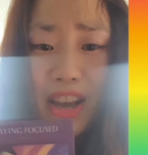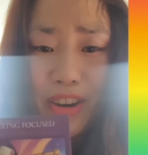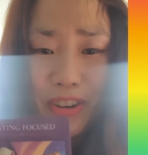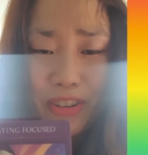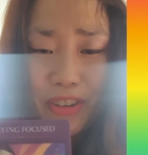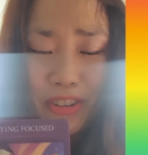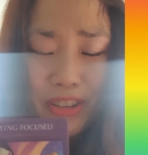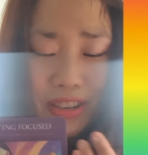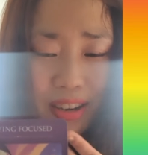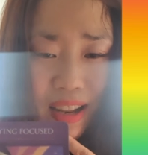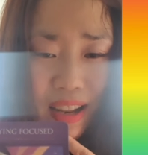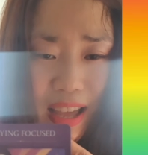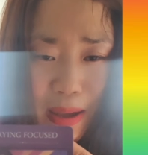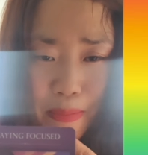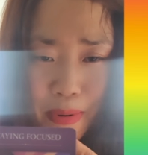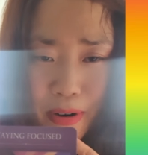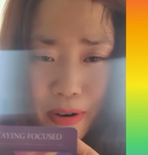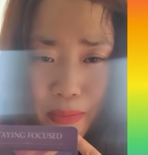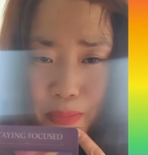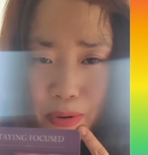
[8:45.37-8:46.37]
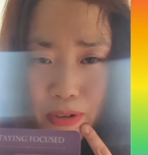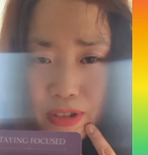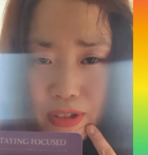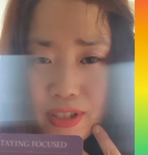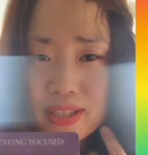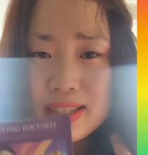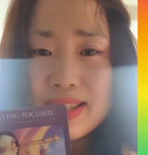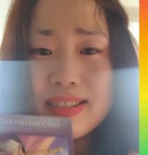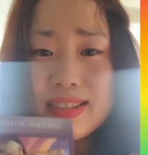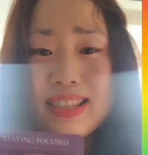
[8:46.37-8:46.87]
on your life purpose.
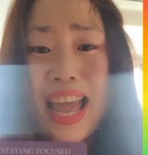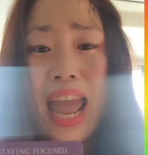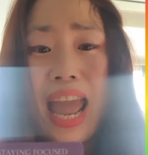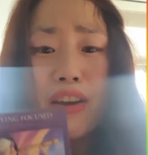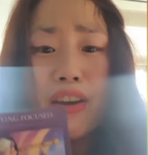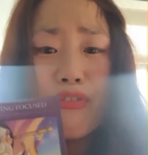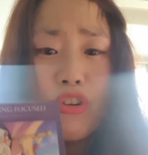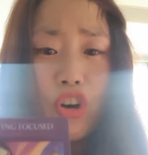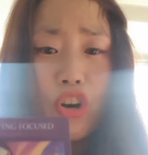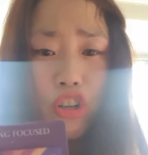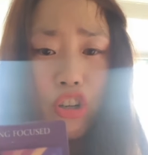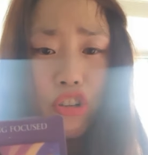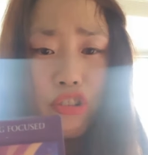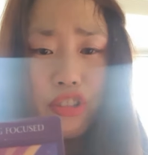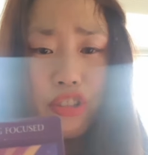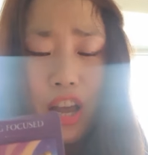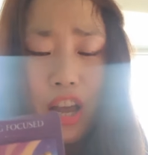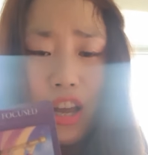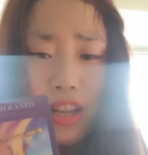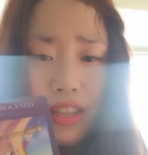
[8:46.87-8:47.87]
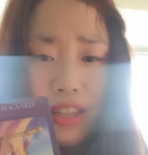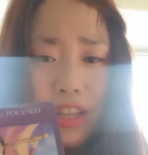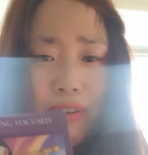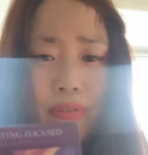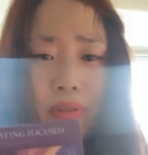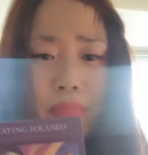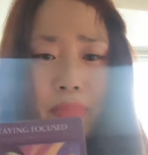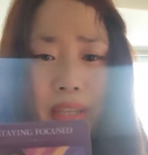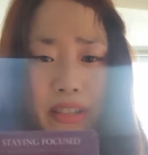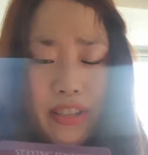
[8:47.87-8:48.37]
Staying focused.
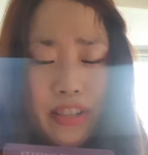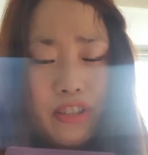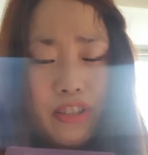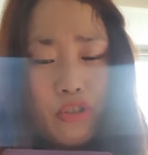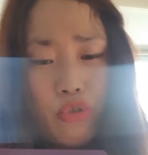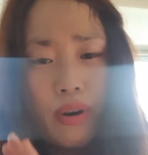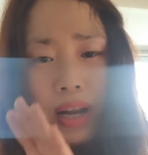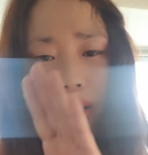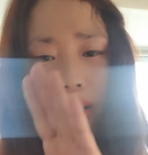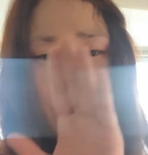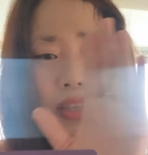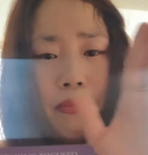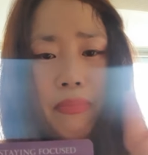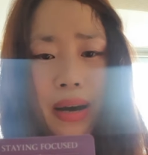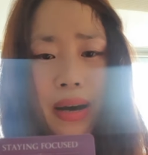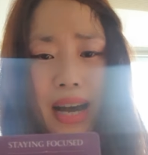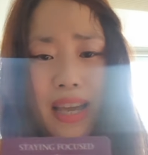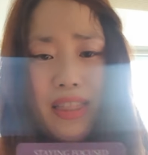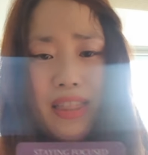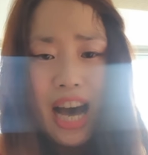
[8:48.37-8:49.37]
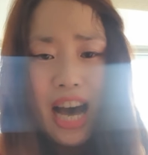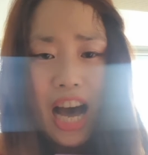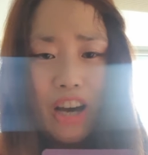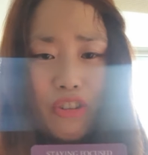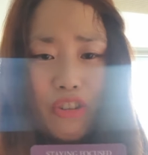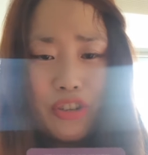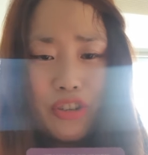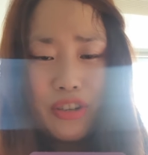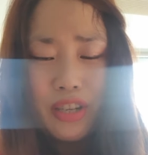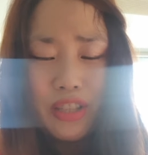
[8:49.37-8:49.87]
Never be distracted by the
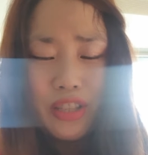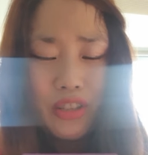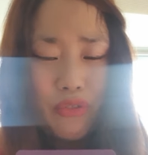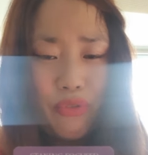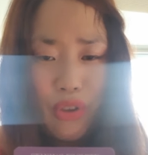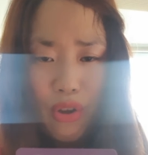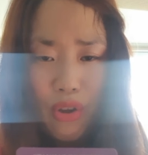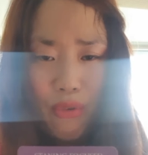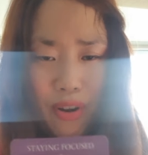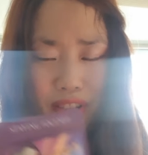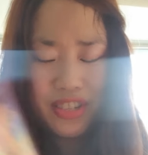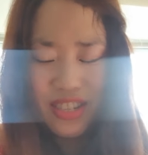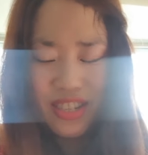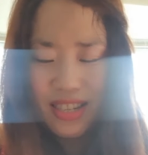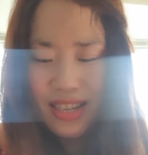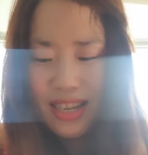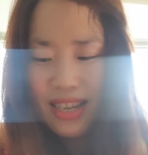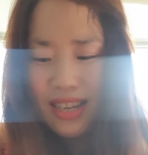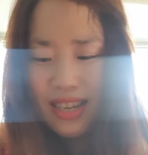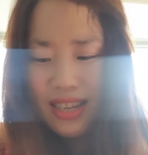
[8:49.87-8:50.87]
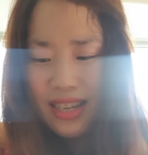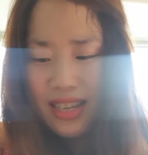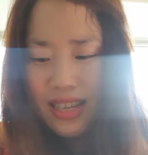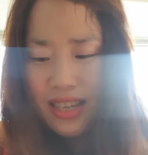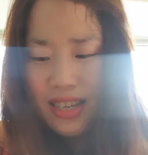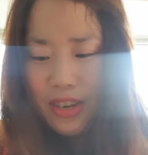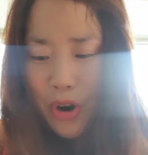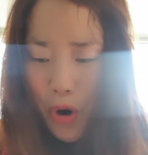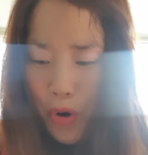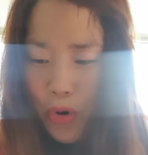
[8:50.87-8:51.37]
outer interference
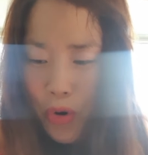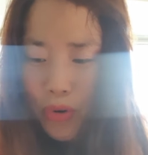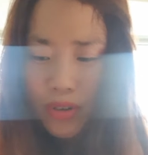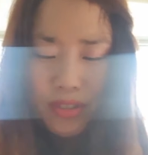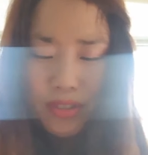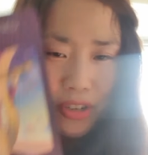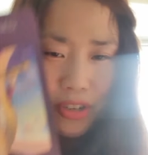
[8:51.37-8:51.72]
hold the